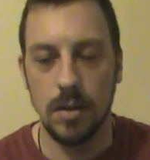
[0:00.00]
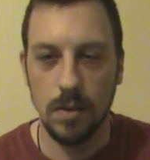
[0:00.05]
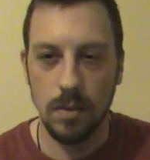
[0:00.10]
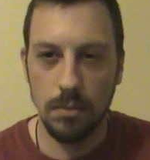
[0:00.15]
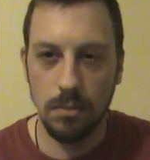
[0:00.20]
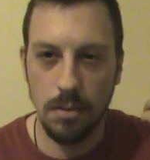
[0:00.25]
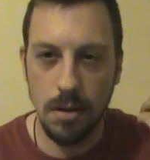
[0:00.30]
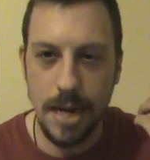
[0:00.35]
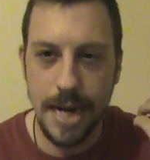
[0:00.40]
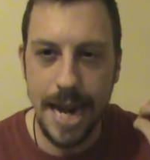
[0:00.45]

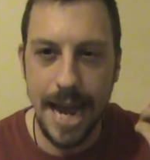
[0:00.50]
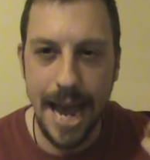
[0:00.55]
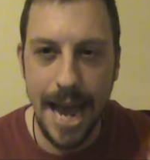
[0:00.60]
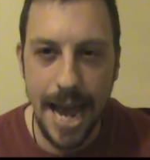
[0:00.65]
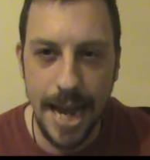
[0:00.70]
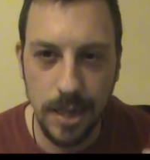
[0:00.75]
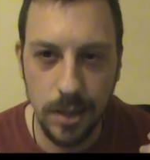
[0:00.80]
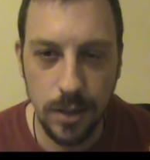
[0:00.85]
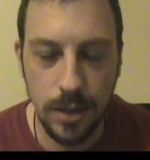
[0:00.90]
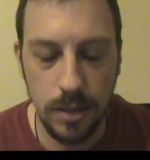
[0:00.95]

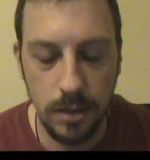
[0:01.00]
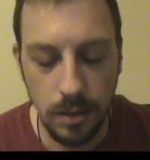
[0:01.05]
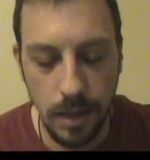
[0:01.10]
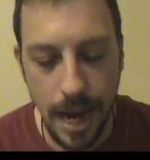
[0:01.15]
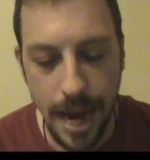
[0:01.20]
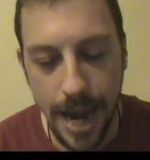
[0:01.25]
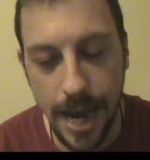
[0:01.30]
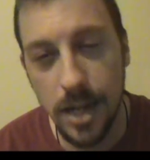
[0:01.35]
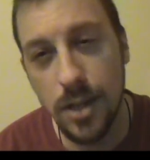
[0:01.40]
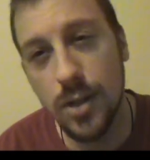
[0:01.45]
react to
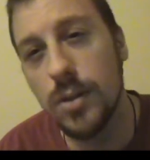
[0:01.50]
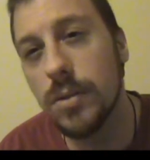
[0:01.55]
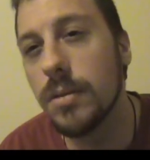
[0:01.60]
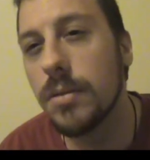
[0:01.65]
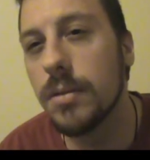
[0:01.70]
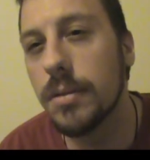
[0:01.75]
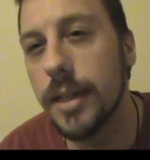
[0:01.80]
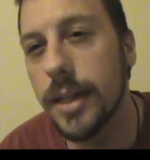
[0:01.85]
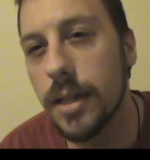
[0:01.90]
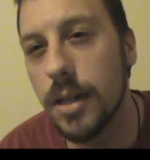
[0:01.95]

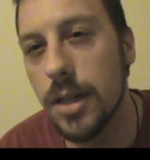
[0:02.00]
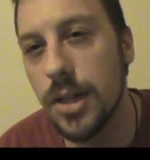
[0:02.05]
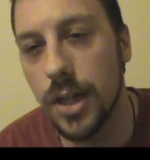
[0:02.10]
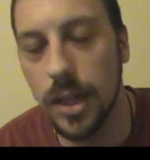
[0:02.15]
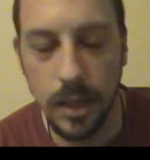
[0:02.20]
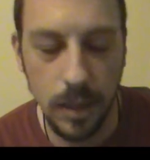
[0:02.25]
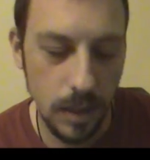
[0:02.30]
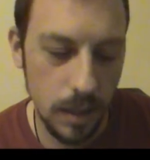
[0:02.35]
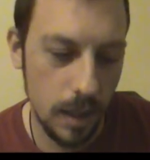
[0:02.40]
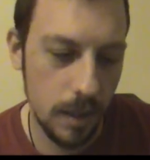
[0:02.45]
astral
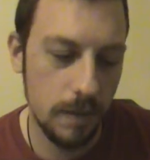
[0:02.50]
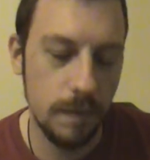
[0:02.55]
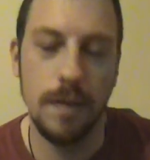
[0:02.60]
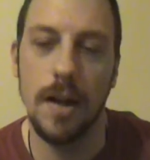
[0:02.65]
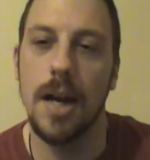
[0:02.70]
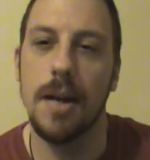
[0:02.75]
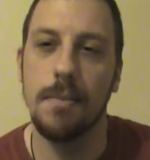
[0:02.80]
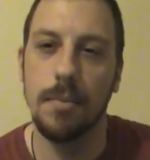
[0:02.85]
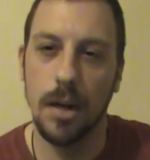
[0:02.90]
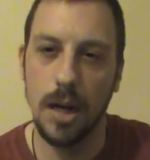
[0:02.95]
energy and
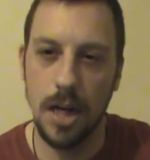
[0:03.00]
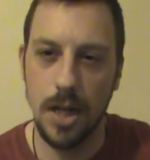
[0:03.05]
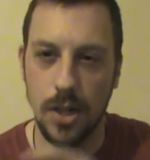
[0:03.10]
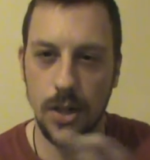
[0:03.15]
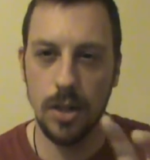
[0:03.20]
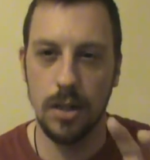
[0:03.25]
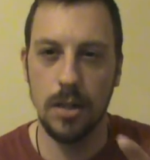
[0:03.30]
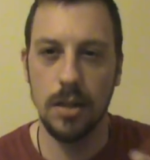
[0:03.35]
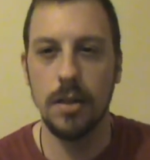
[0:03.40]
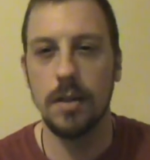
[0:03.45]

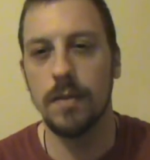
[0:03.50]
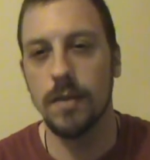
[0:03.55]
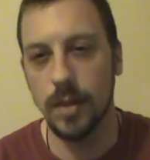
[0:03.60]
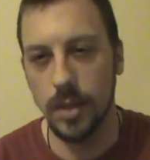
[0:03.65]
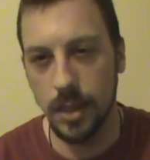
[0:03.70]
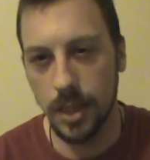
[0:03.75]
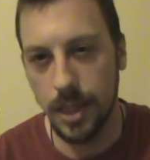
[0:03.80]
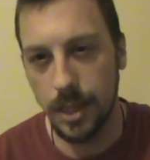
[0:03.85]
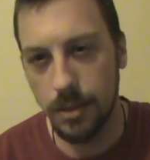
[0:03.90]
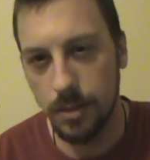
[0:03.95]
vibration for
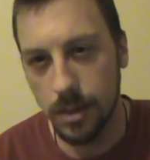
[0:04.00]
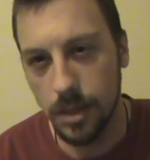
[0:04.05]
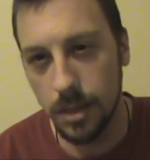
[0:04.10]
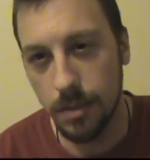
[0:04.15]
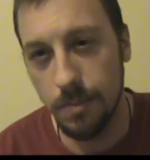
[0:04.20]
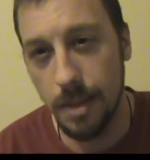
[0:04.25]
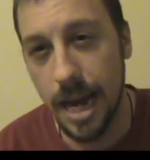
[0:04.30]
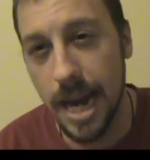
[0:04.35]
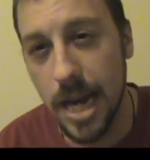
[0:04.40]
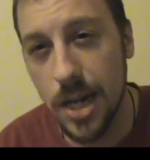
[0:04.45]
the use
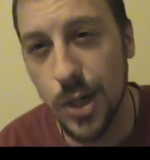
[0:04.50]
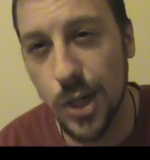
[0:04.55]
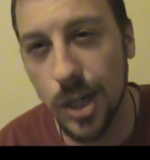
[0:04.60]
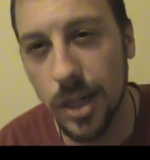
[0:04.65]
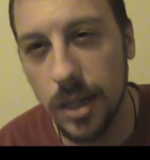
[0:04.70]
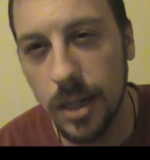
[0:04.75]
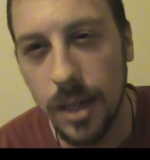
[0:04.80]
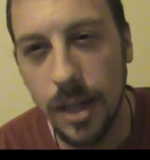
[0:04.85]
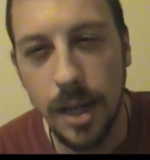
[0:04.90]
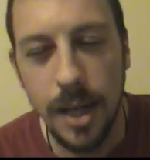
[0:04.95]
in magic.